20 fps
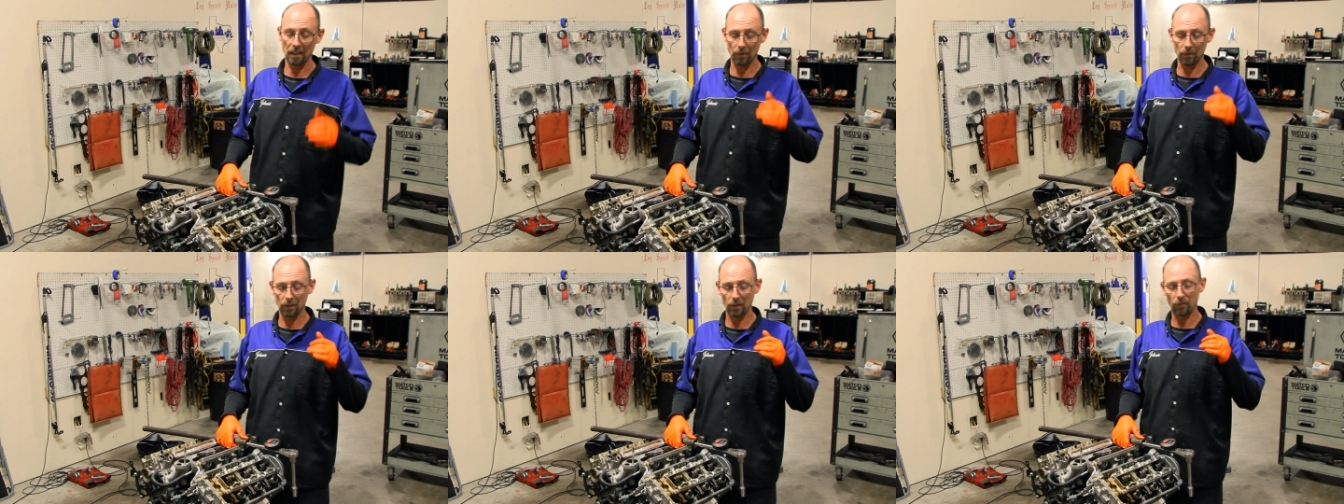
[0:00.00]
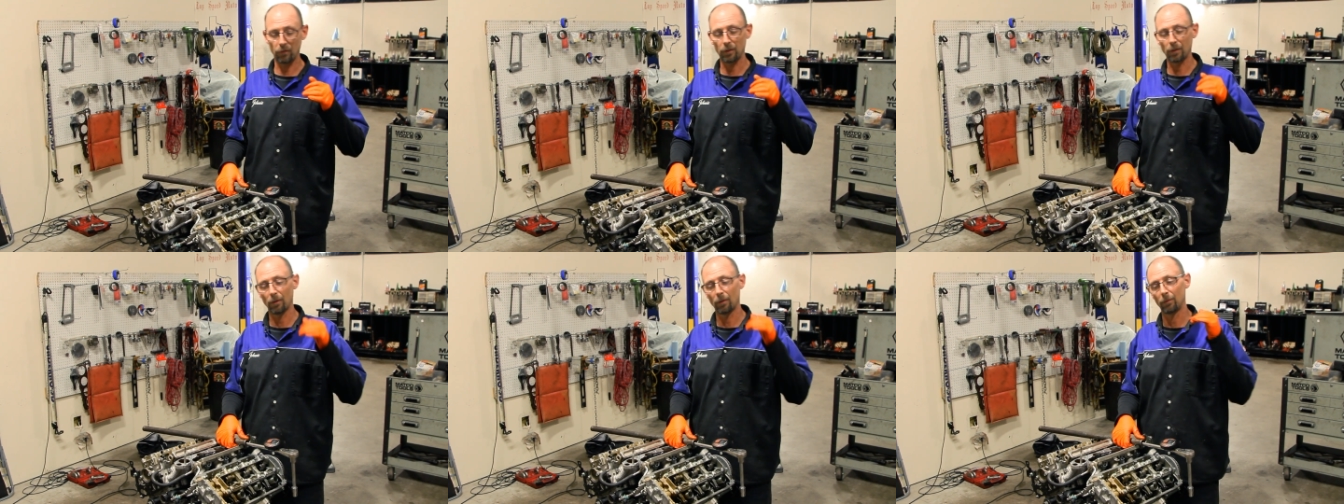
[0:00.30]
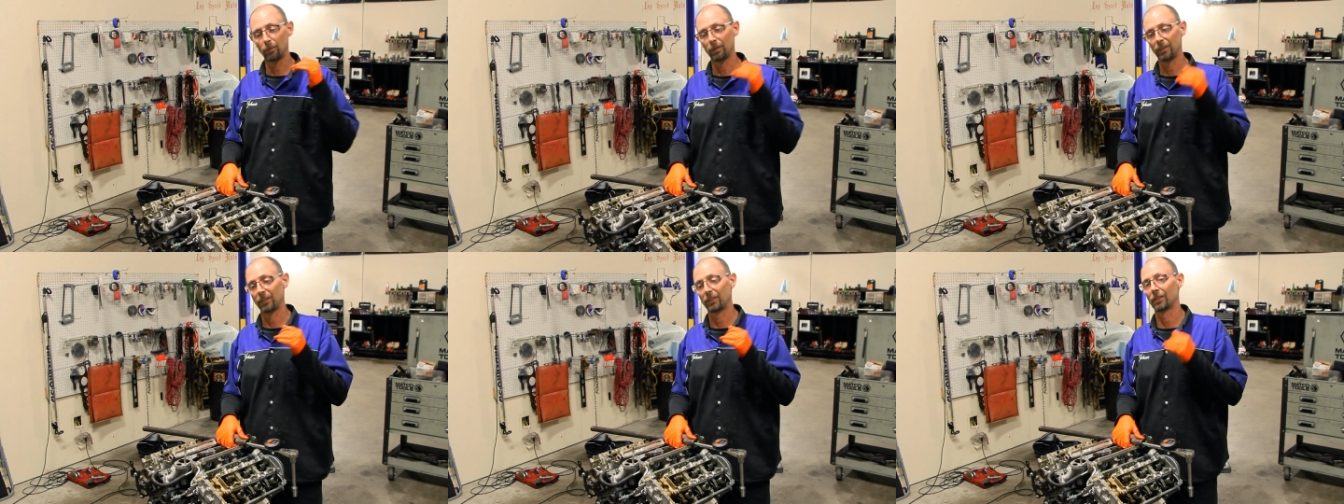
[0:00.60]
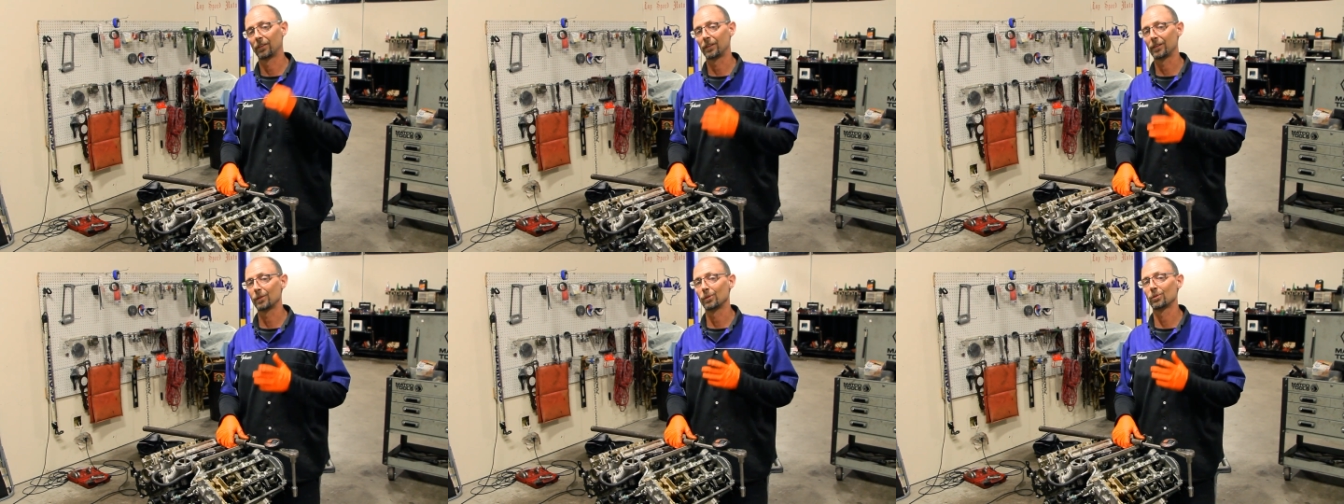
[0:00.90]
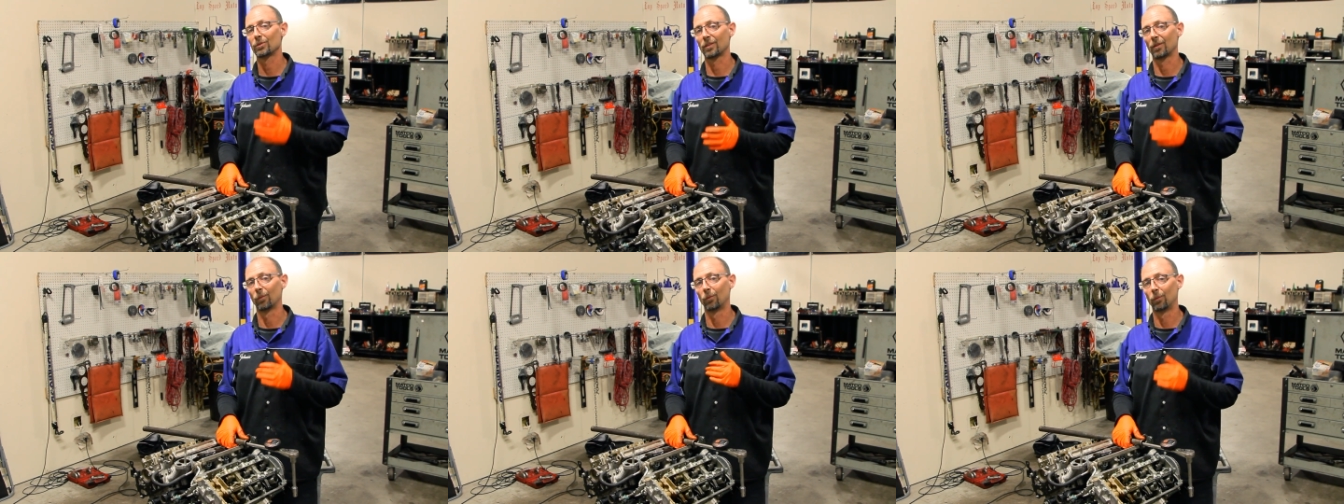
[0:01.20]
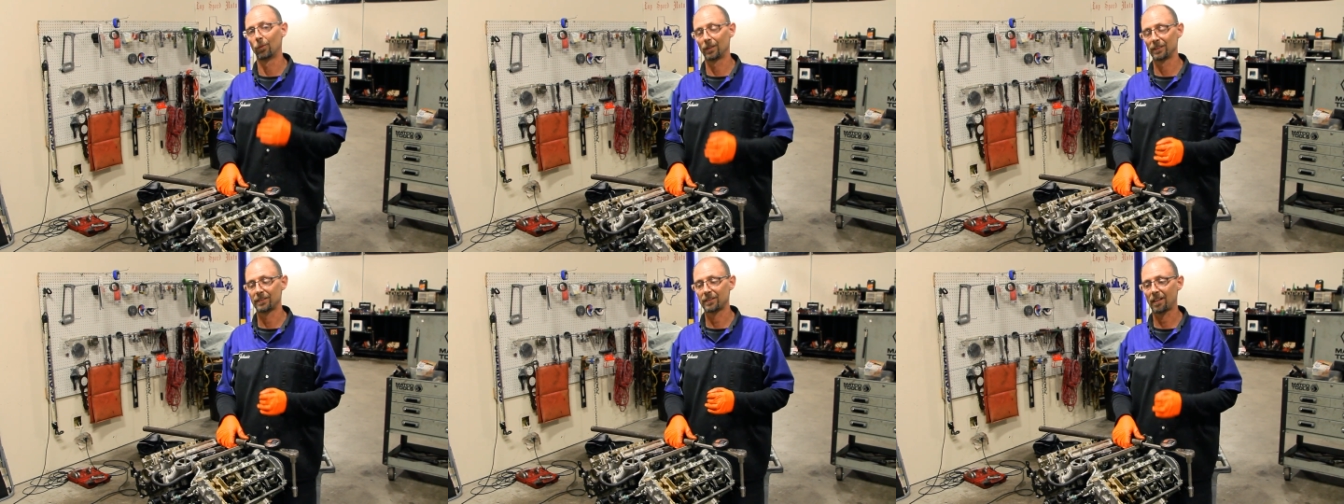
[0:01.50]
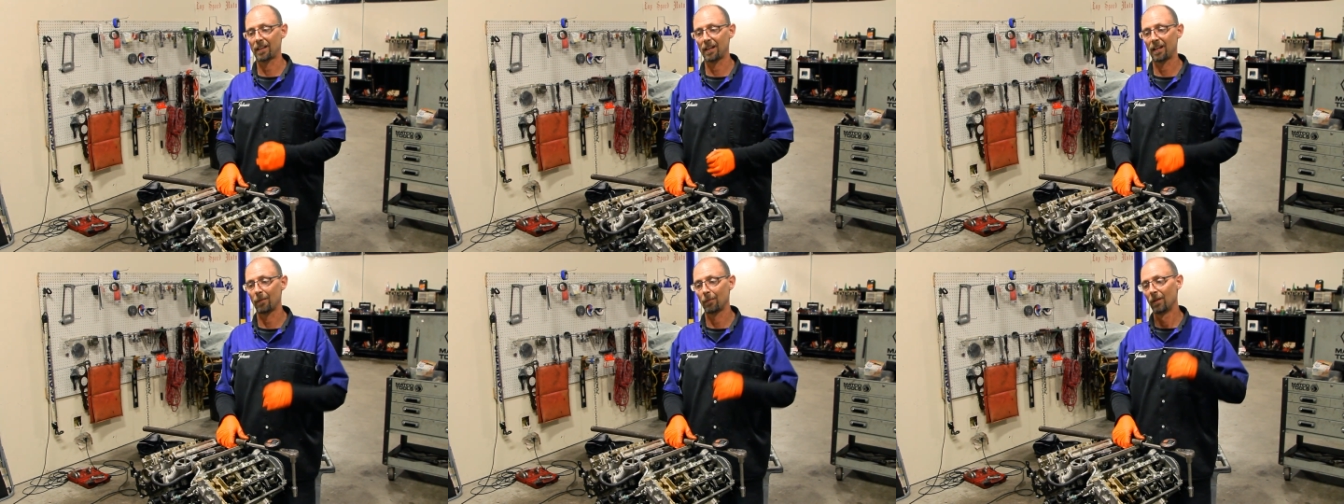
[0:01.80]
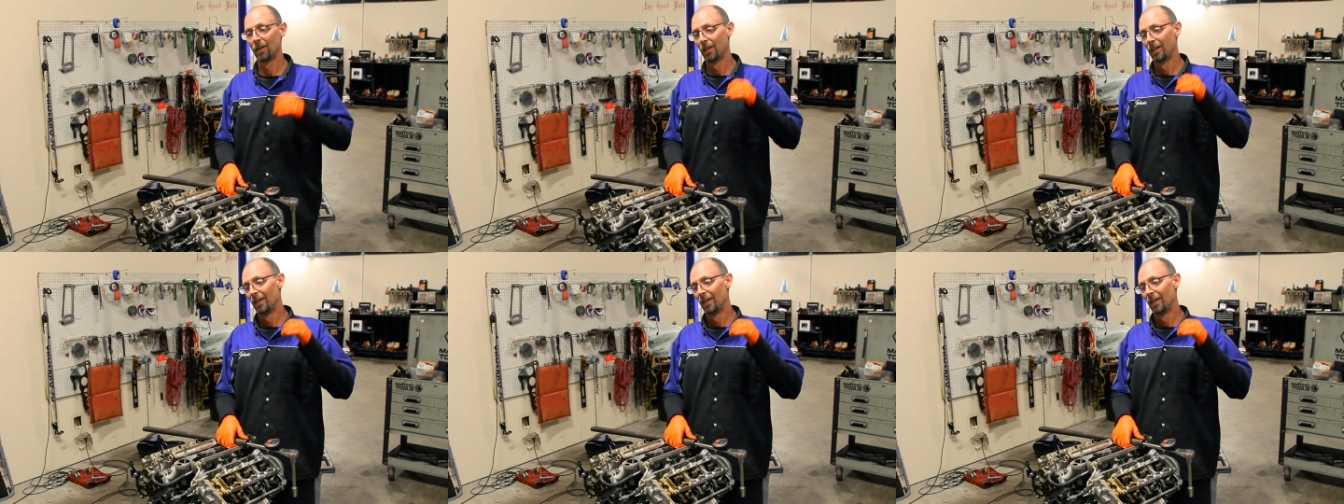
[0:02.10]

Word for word: even if you're only going to use it one time.